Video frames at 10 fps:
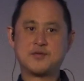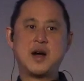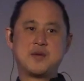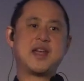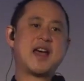
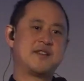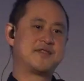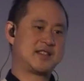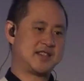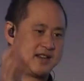we have
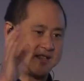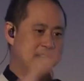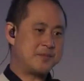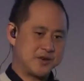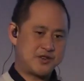this, and it's
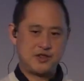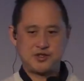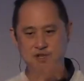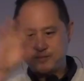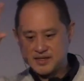up on
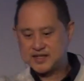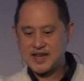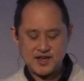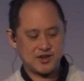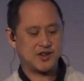YouTube, it
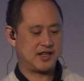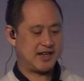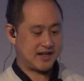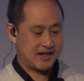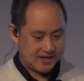stays on
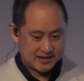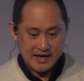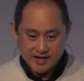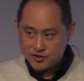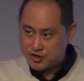later, is
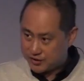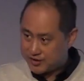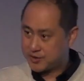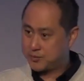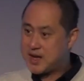during
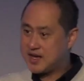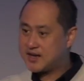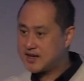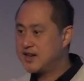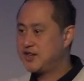the
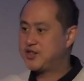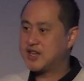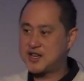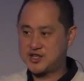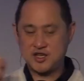week, you could
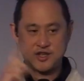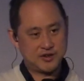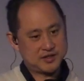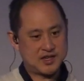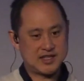actually go
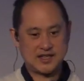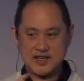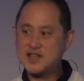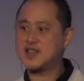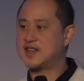to this
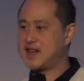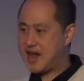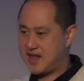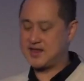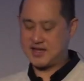link
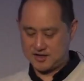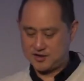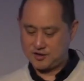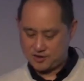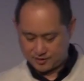and then
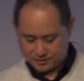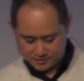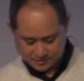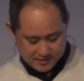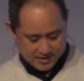do your
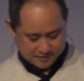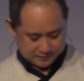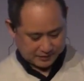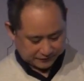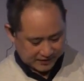own
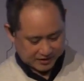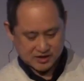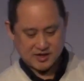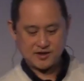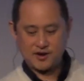
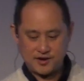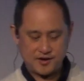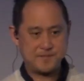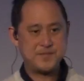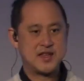reflection
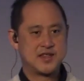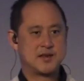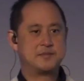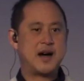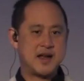on the
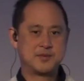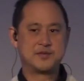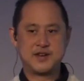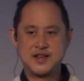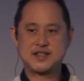Bible
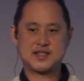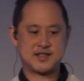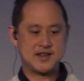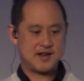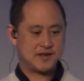verse
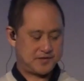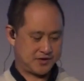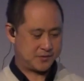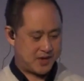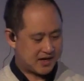for the
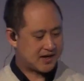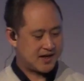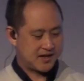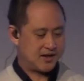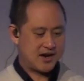week.
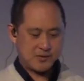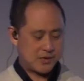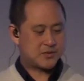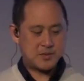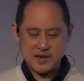You know,
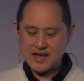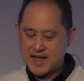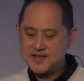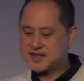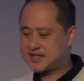once we
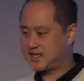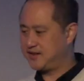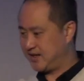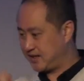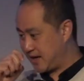began this
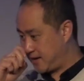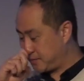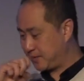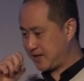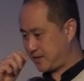series,
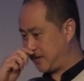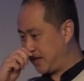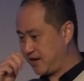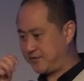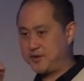probably at the
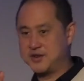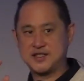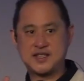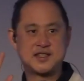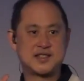beginning of August,
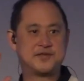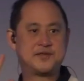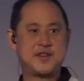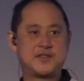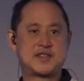this is the
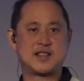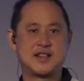fifth Sunday